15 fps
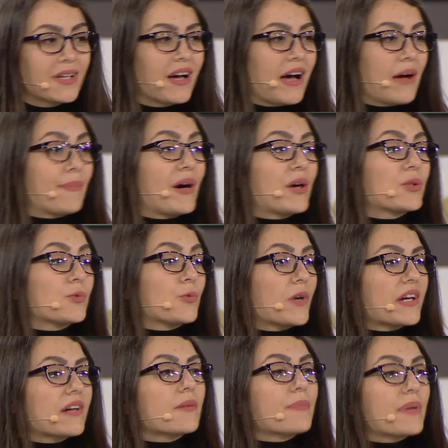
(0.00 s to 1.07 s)
about
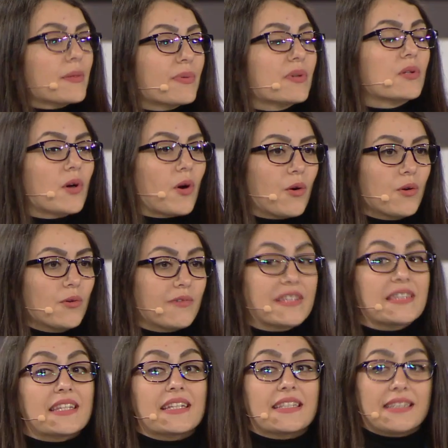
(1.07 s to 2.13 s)
where people go when
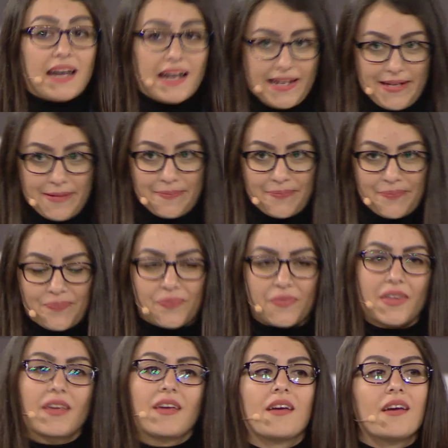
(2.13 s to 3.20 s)
they die.
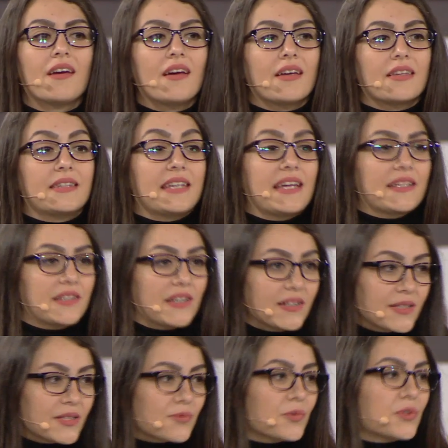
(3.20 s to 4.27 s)
The
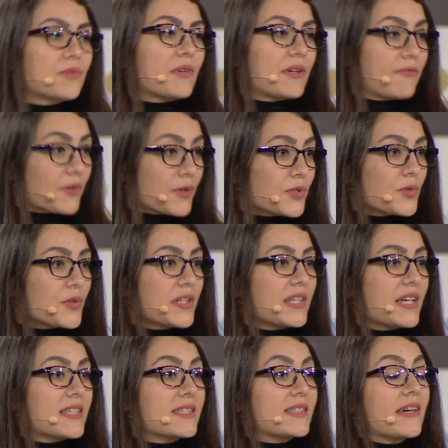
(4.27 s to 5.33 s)
adults would refer to it
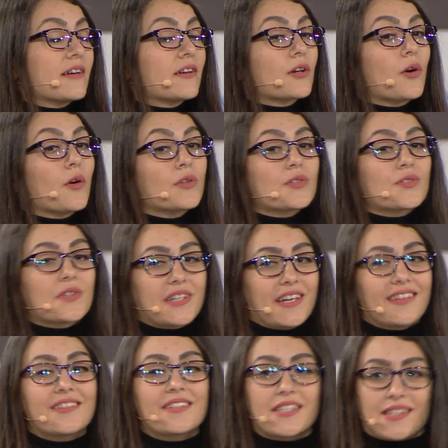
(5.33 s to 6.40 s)
as they're gone to the
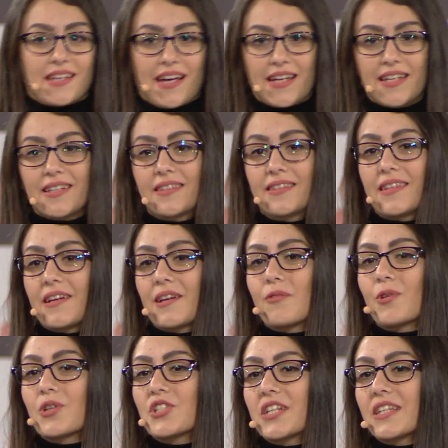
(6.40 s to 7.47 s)
other side and they're
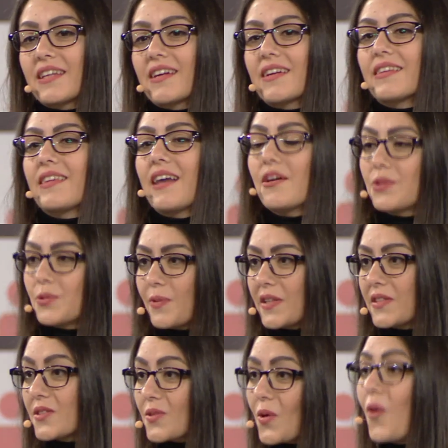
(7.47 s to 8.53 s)
watching their loved
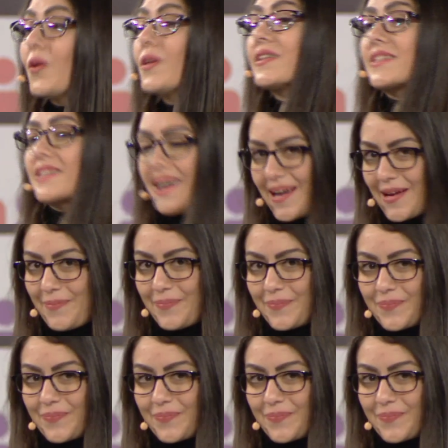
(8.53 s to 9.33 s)
ones all the time.